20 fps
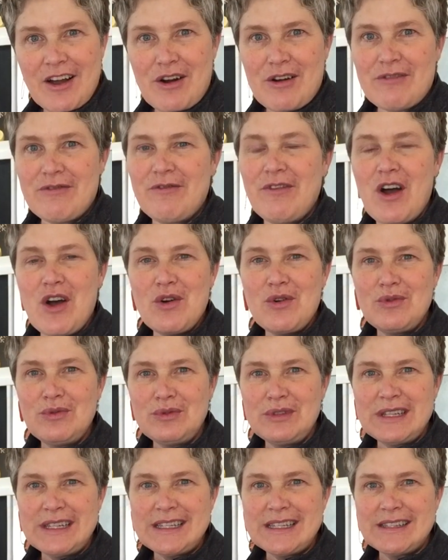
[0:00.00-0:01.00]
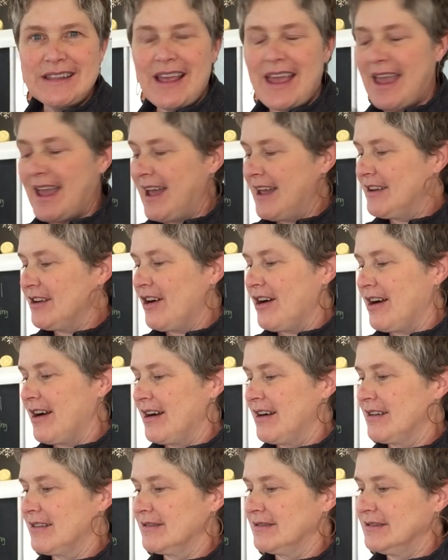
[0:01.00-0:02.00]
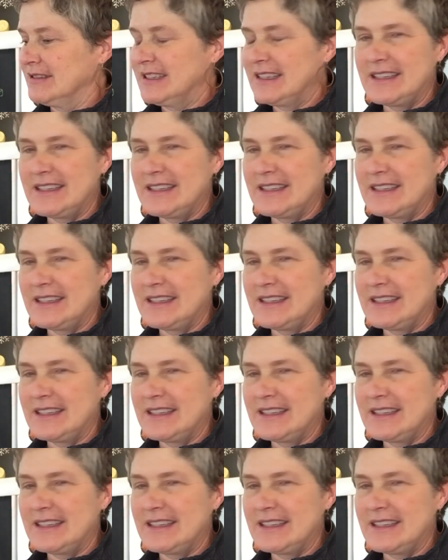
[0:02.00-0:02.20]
our phones and our